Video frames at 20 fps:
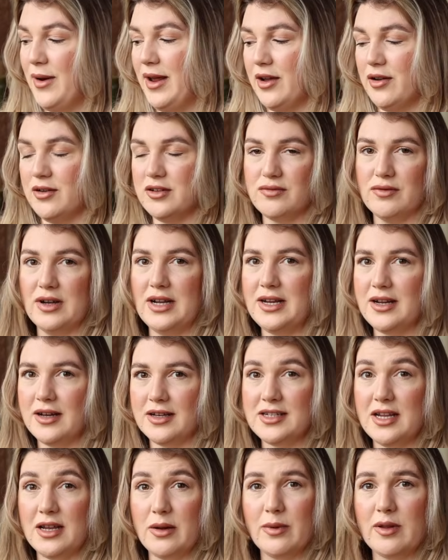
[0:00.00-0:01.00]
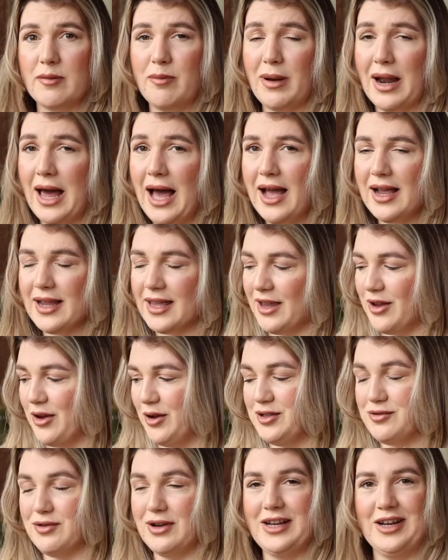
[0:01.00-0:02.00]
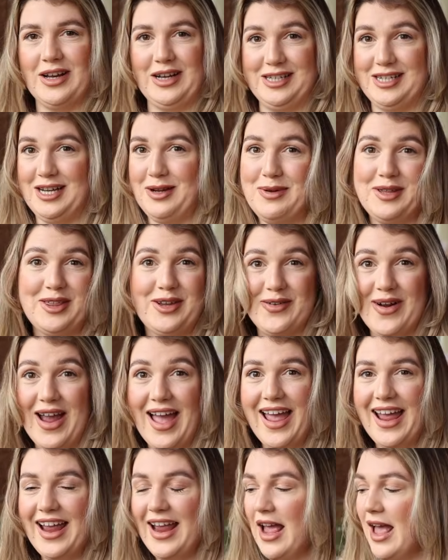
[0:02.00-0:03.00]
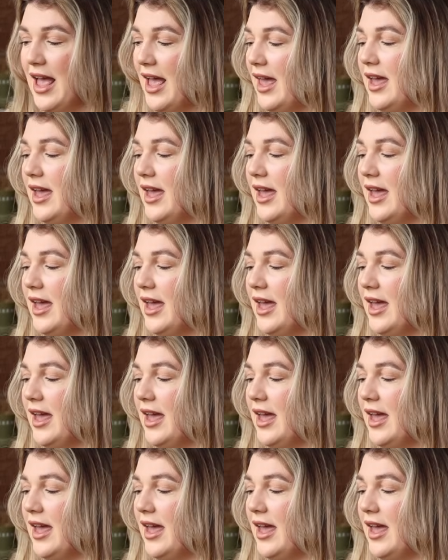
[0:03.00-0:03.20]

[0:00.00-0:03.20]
it goes really nicely with black, it goes really nicely with grey,